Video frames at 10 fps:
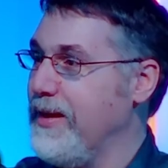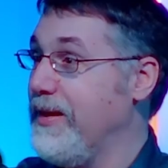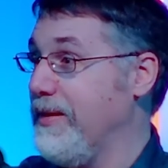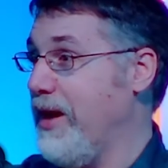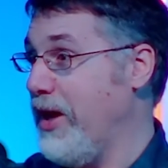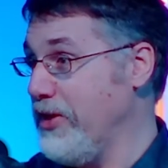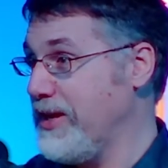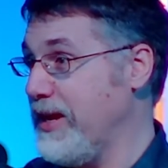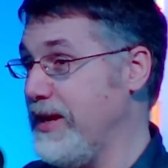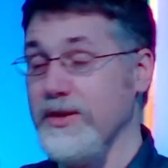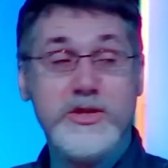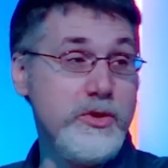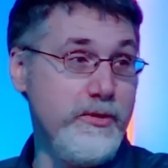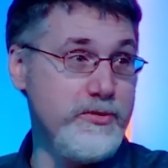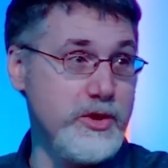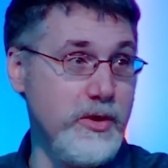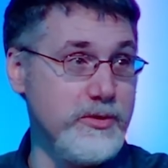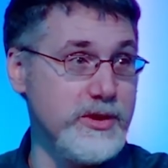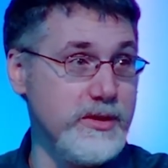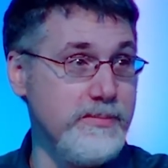other kings who have
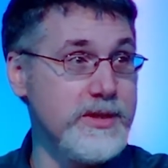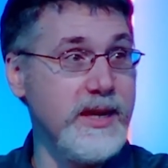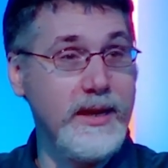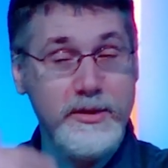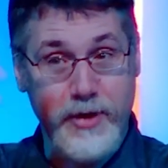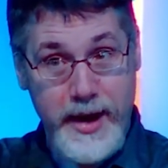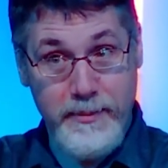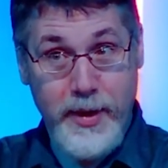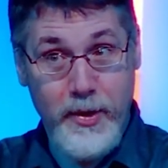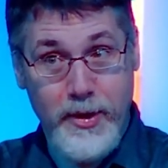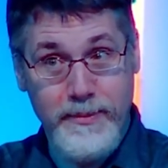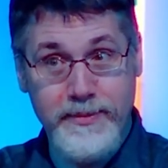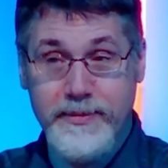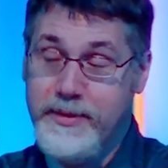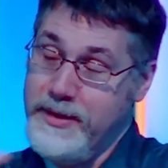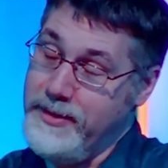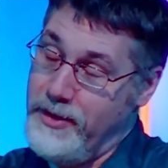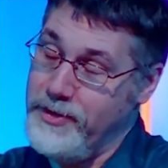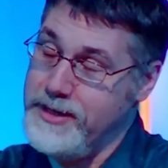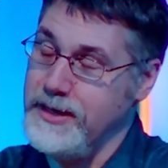chosen, particularly Rehoboam in our
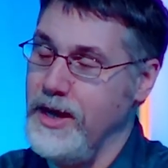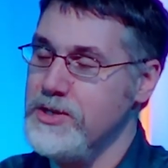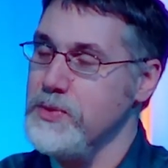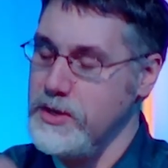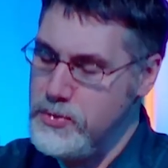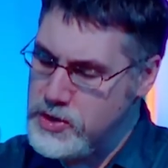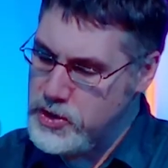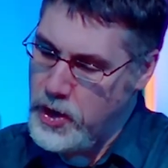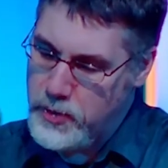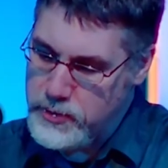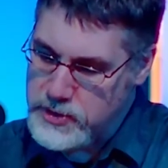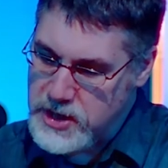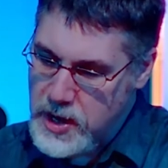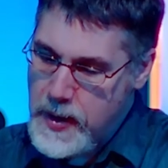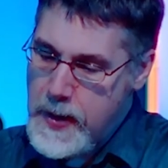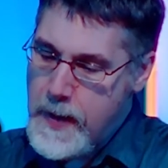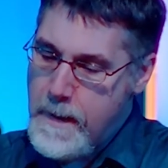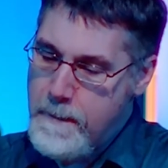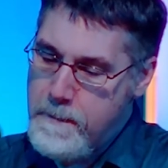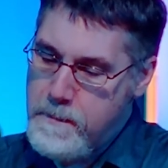reading last week, who chose
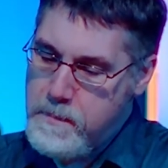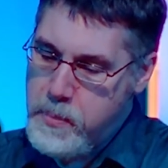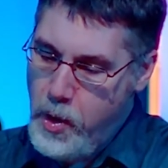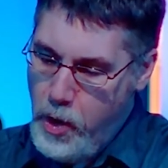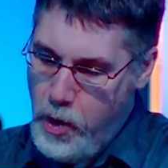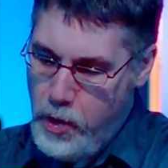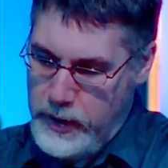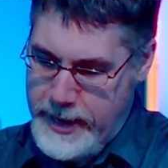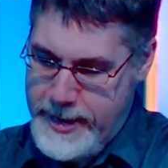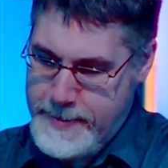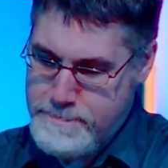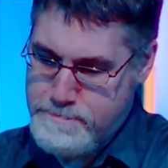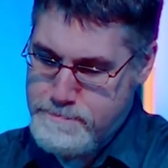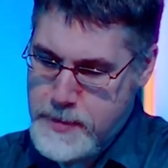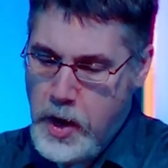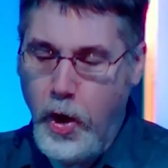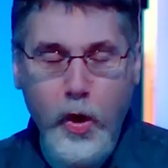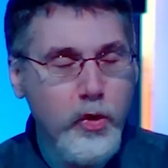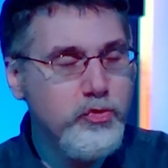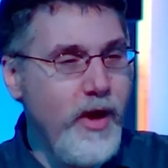poorly.
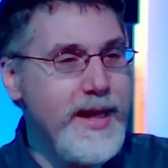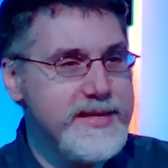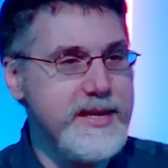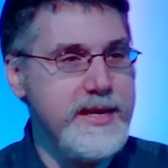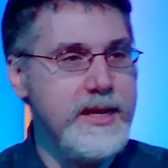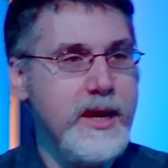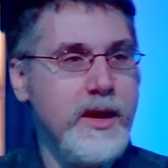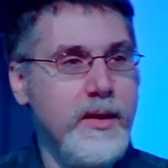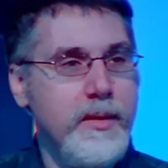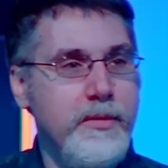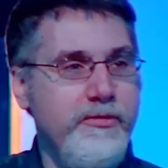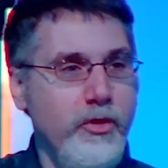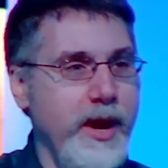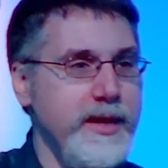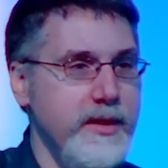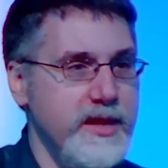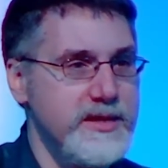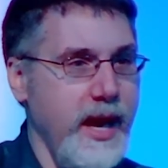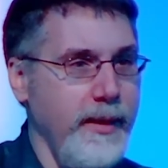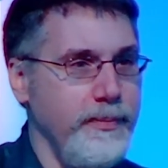Already, before any of this
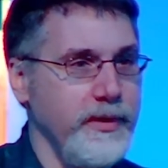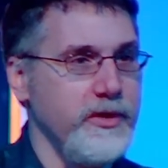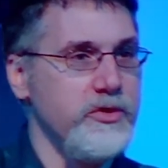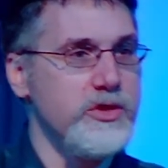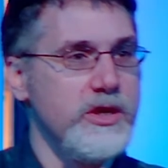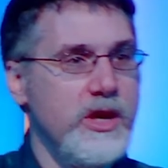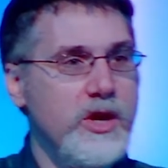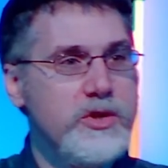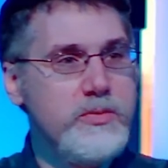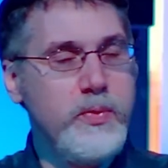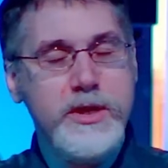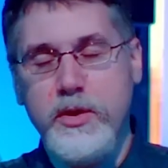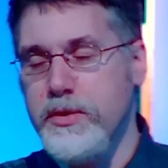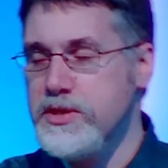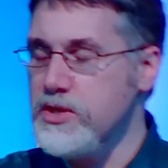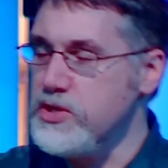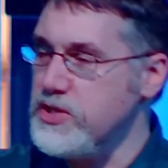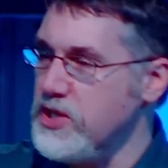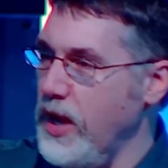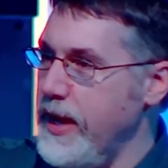happens, we notice that
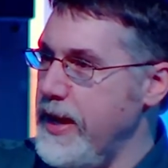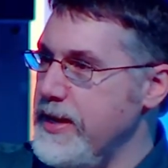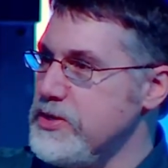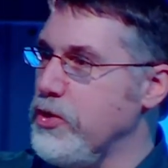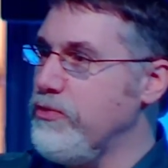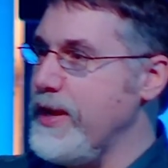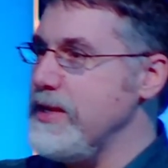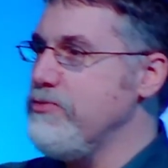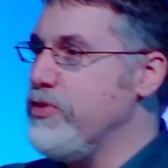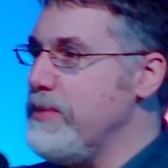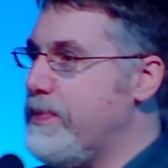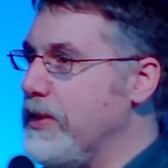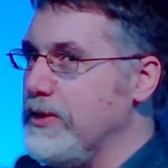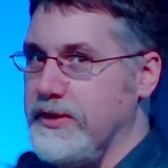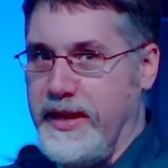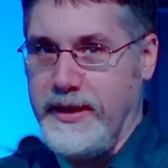Josiah is already rebuilding